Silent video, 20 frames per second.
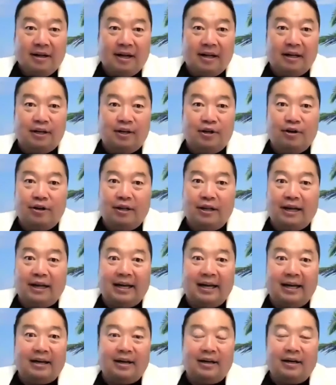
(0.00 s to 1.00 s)
And you're
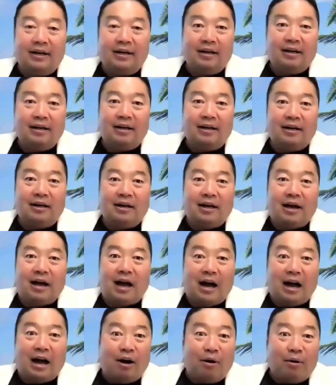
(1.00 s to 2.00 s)
like,
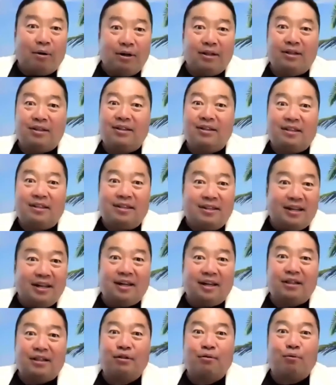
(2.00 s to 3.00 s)
how is
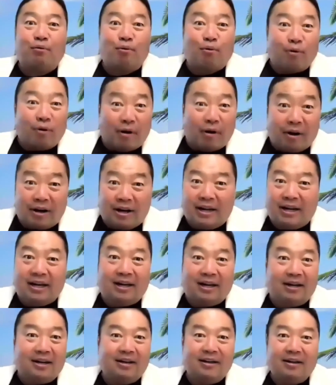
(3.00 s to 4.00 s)
this
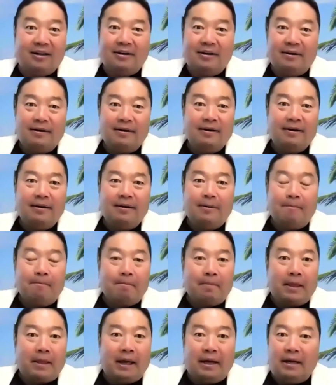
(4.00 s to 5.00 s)
working?
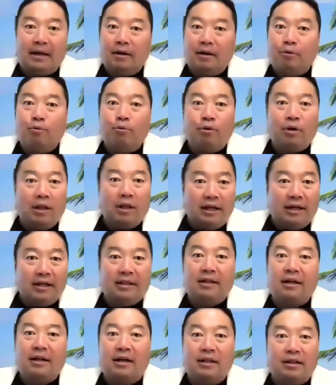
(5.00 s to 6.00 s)
And it really
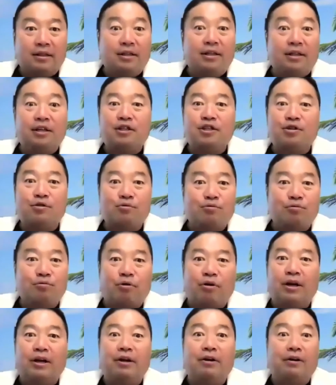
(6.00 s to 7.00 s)
does
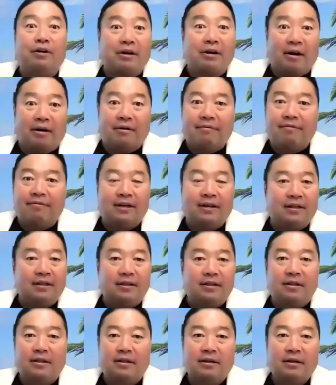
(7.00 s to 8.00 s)
destroy your
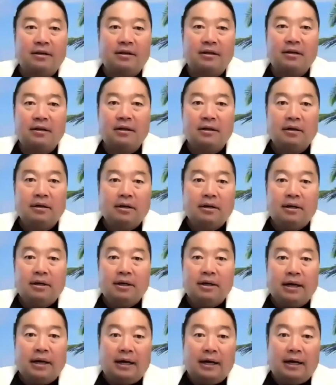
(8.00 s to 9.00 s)
confidence.
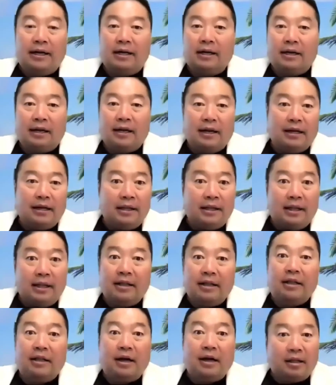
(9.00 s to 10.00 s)
And
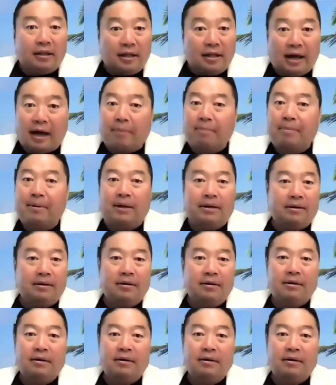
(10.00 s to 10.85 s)
it does happen.